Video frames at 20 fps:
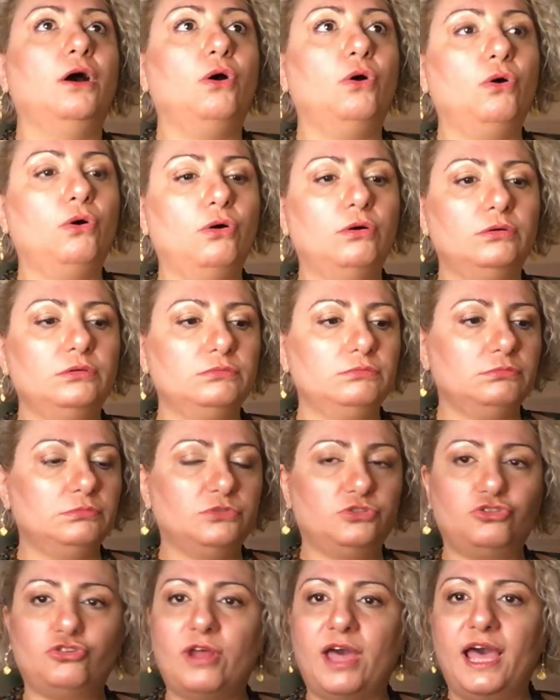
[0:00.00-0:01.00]
or
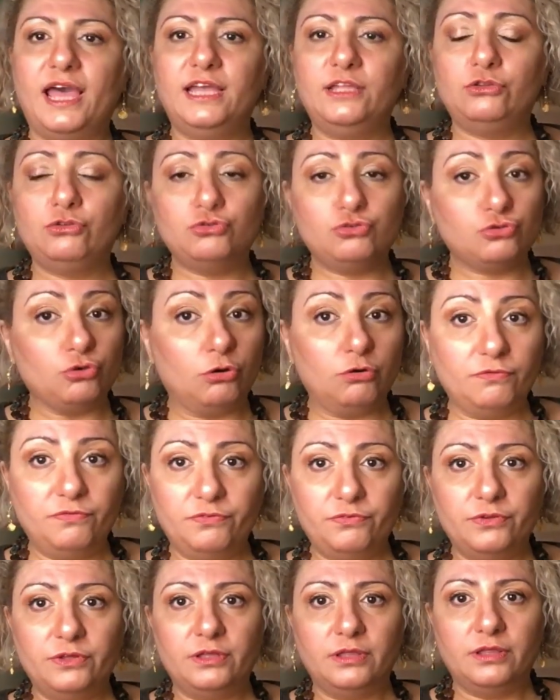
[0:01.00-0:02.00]
try to
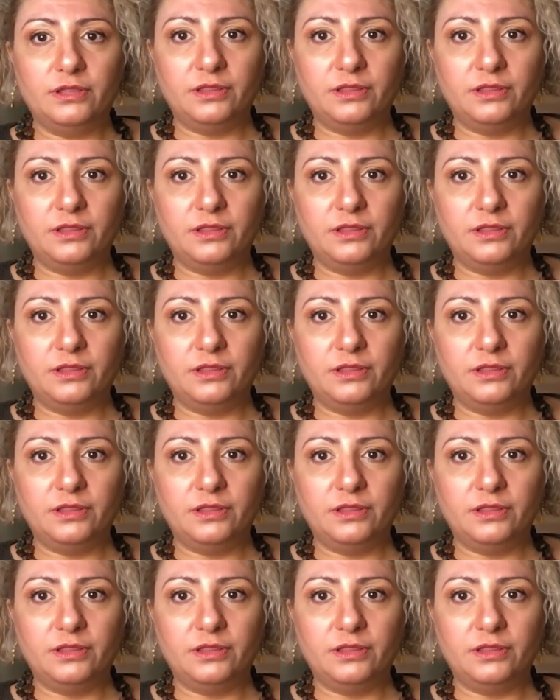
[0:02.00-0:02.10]
solve